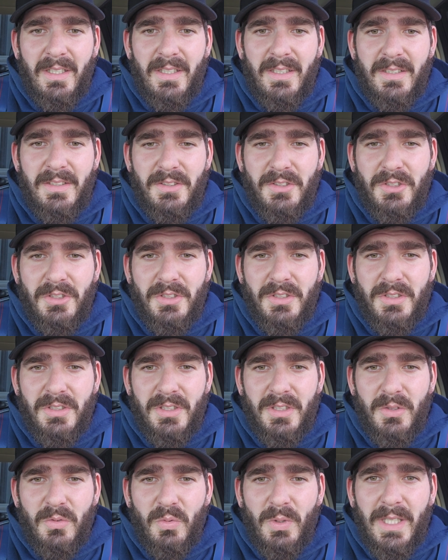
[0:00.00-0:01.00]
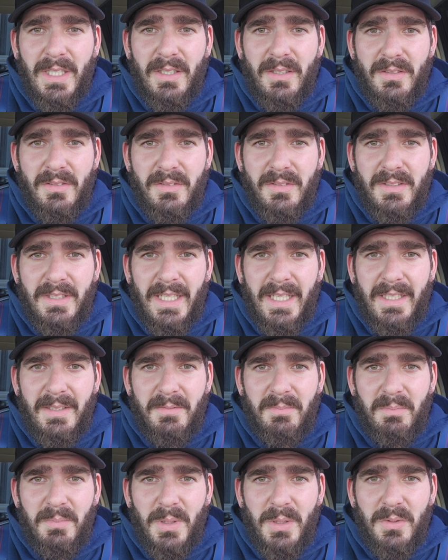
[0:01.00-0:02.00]
And she's like, well,
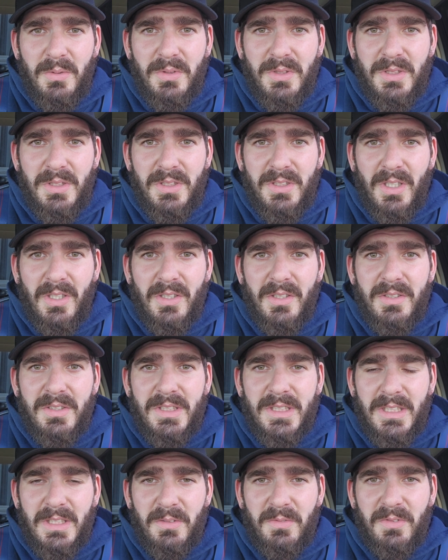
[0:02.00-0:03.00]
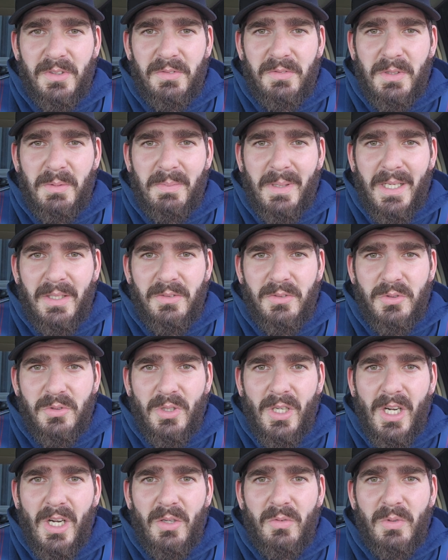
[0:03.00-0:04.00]
that bow starts at a 50-pound
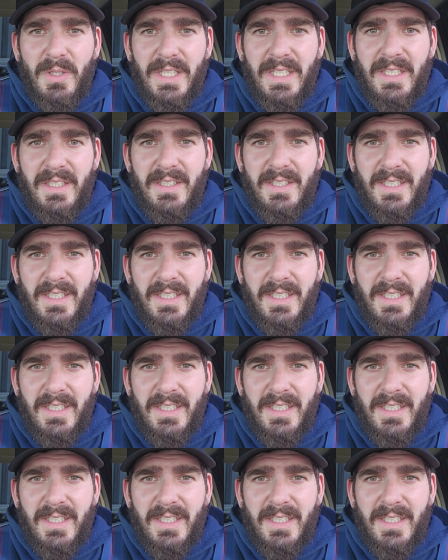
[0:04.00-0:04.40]
draw weight.